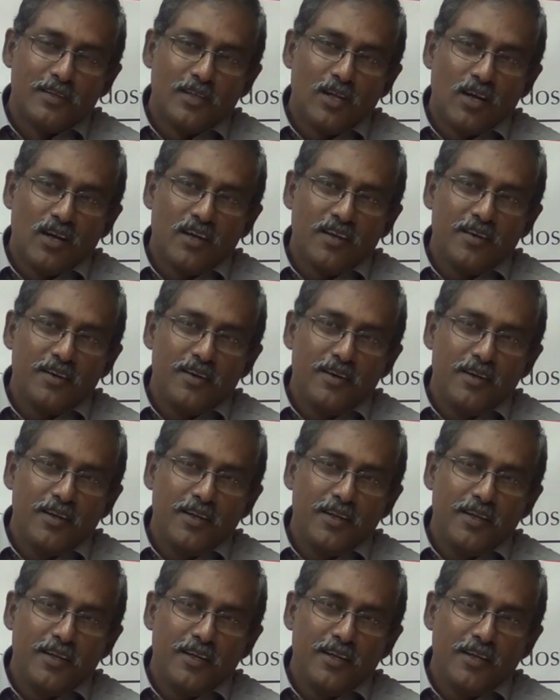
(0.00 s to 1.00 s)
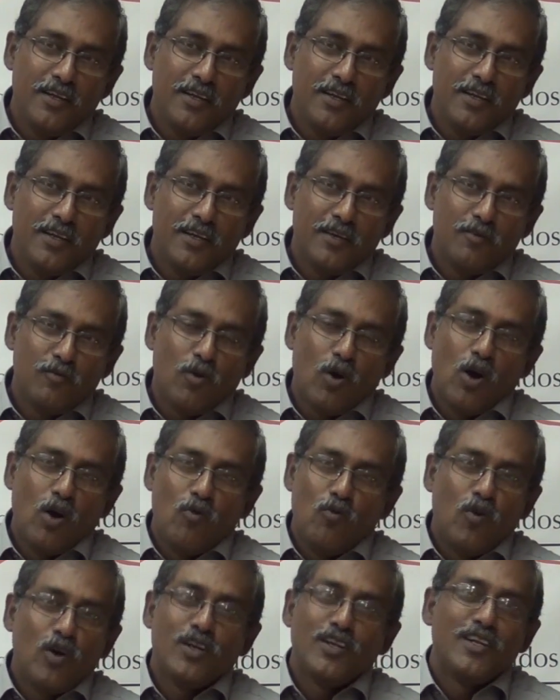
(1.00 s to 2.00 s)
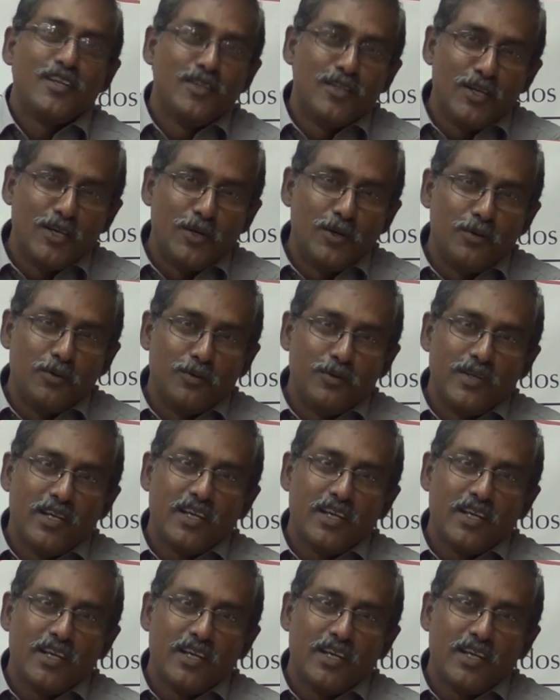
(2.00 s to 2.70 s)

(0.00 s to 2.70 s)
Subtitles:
The R&D, what can they do?